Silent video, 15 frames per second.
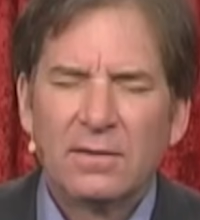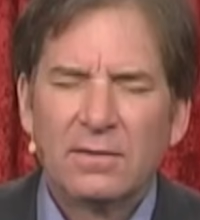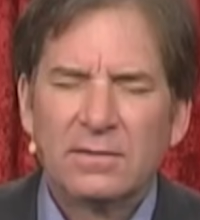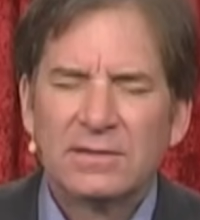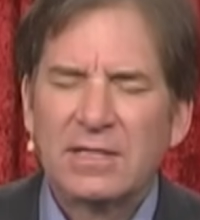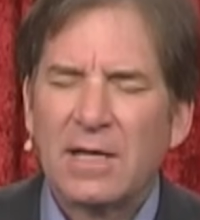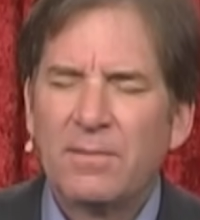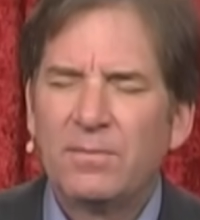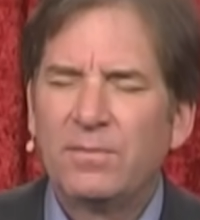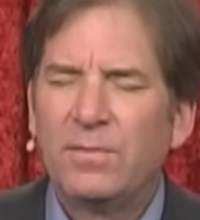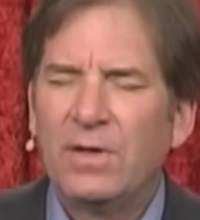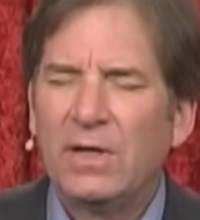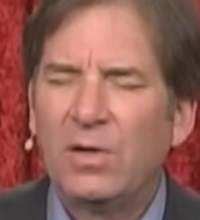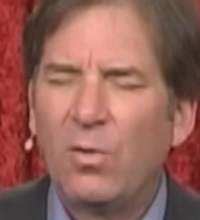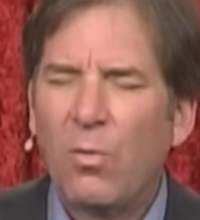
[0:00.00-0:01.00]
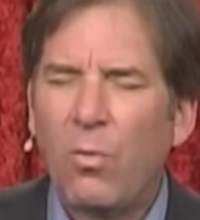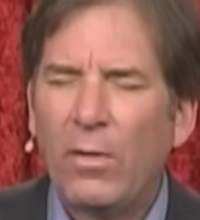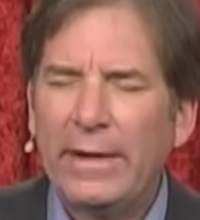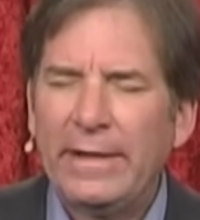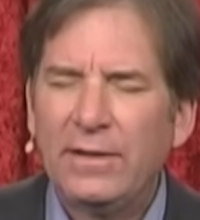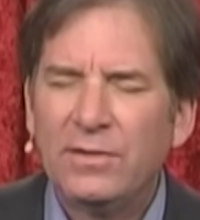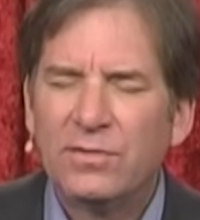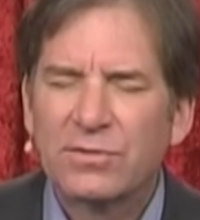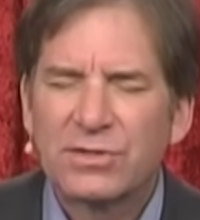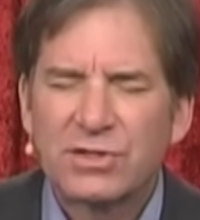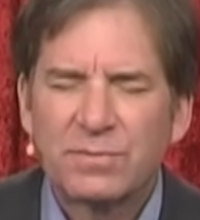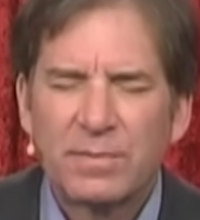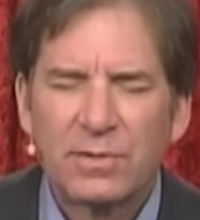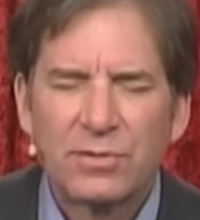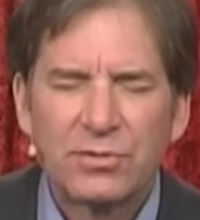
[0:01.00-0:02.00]
Stop equating your
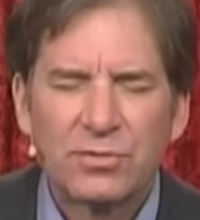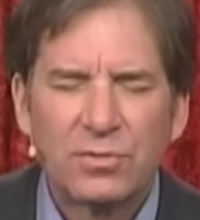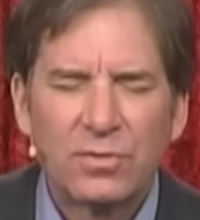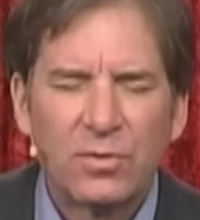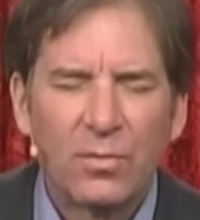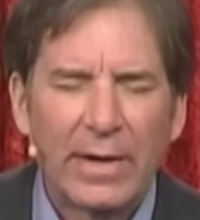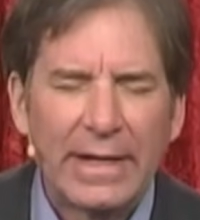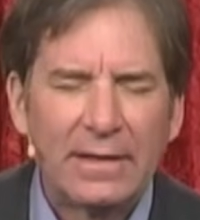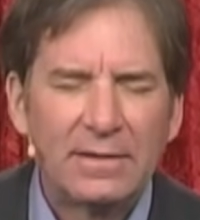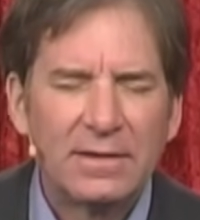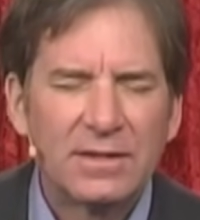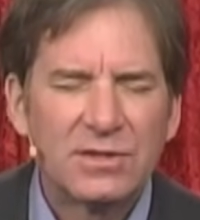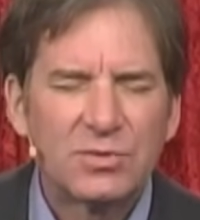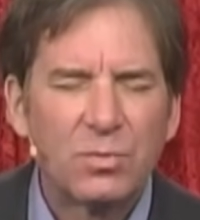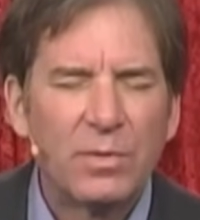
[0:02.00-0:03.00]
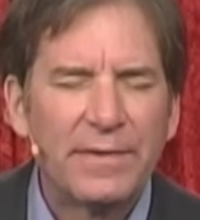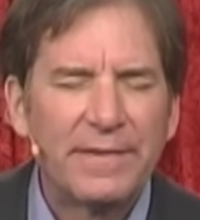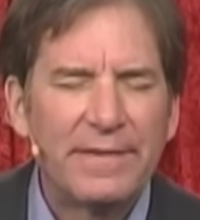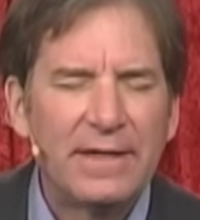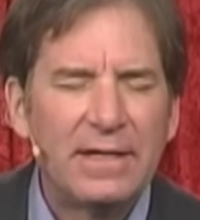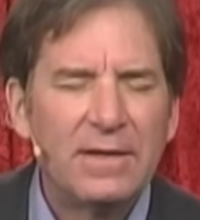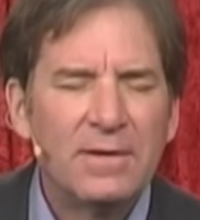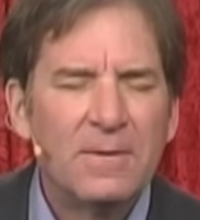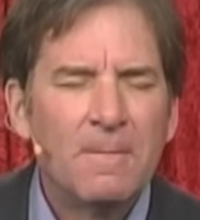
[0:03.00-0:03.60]
spiritual grandness with the